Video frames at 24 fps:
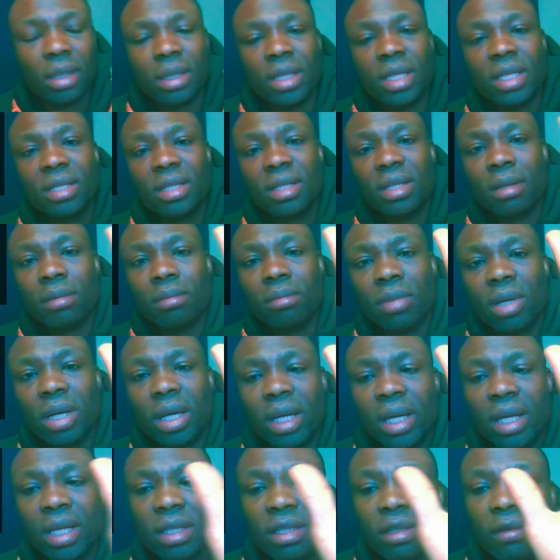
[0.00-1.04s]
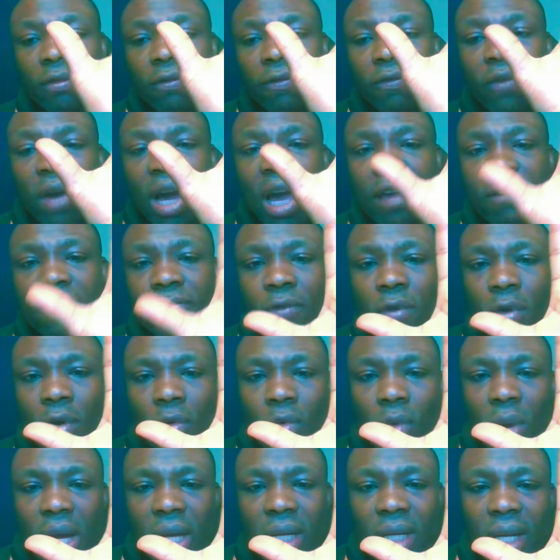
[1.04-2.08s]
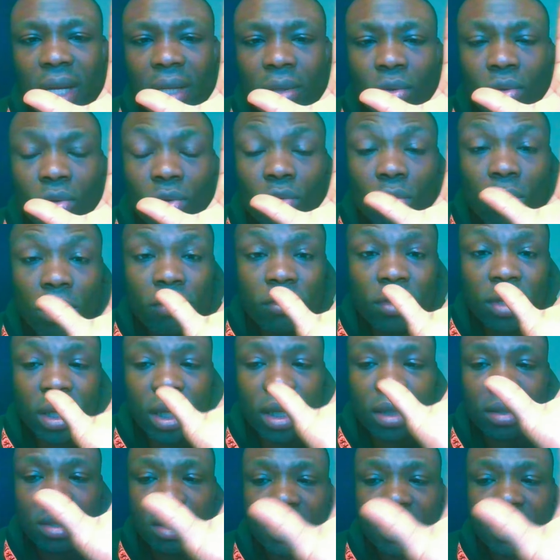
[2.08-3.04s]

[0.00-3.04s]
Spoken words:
is 541. I don't know if you can